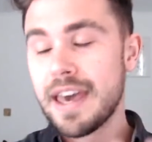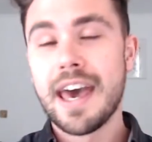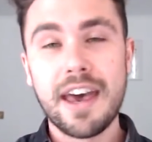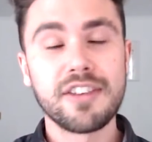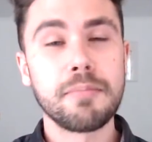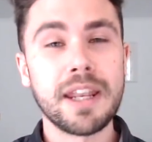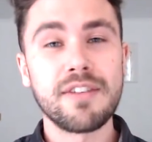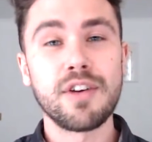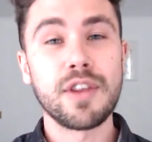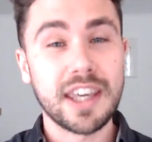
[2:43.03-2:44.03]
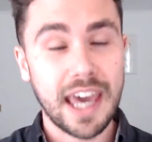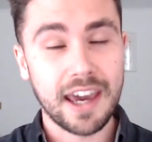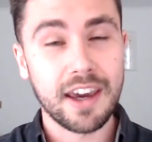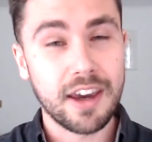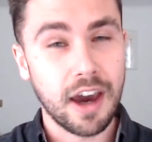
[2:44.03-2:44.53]
as many of you that
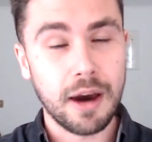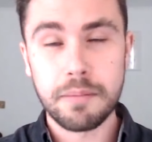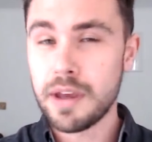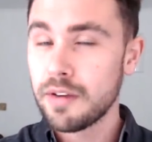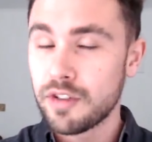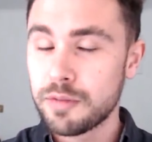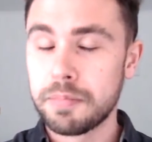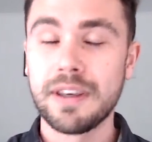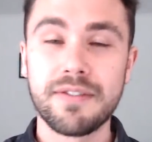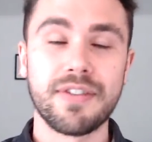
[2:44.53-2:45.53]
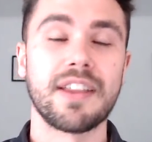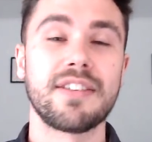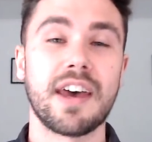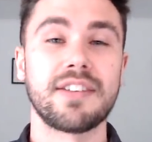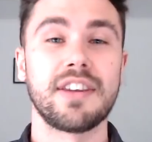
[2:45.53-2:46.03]
can come, it'd just be
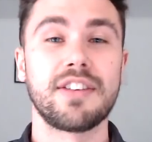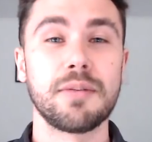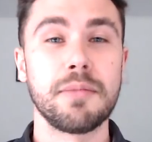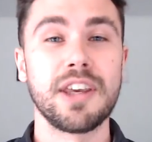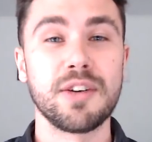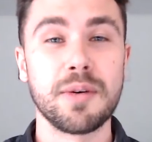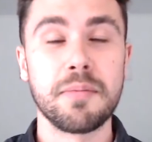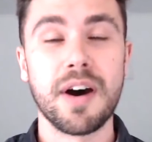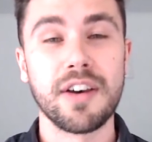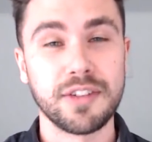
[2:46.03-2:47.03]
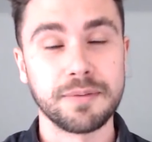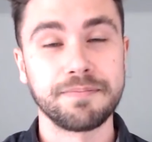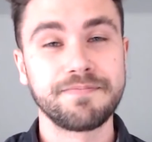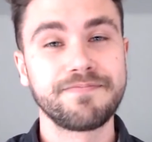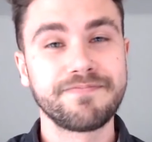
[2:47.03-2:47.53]
fantastic to meet you in person.
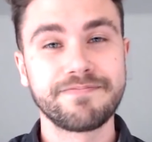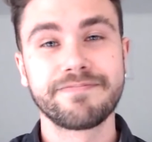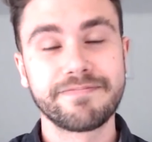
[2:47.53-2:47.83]
That's